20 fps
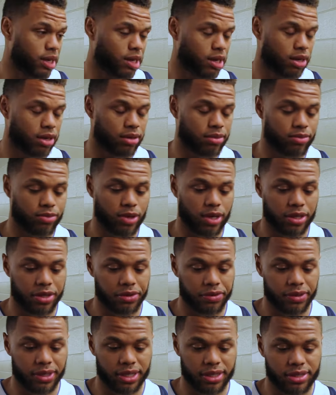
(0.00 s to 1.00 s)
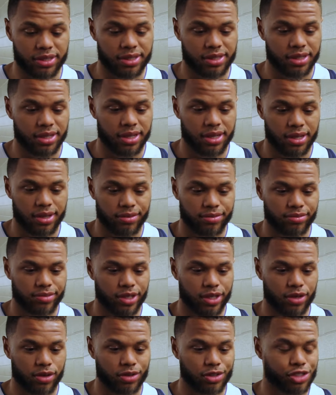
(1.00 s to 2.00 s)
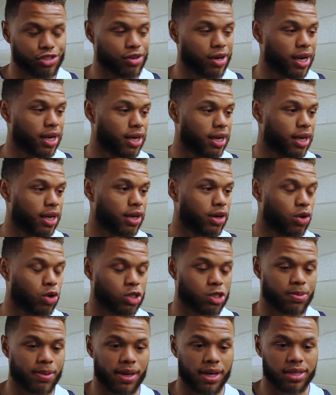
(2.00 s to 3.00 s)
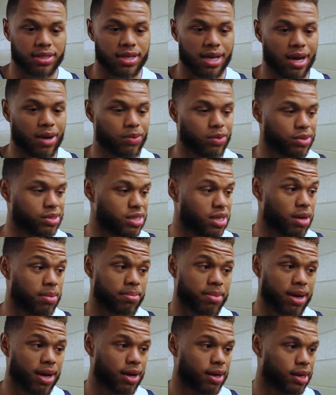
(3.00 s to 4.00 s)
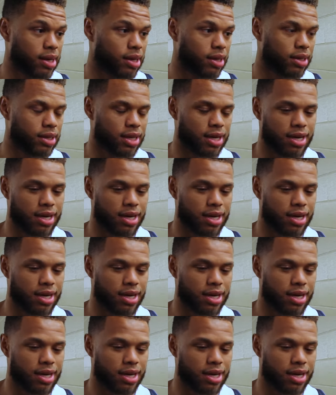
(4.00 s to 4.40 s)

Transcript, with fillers: Um, whether it's you know training or spending time with somebody.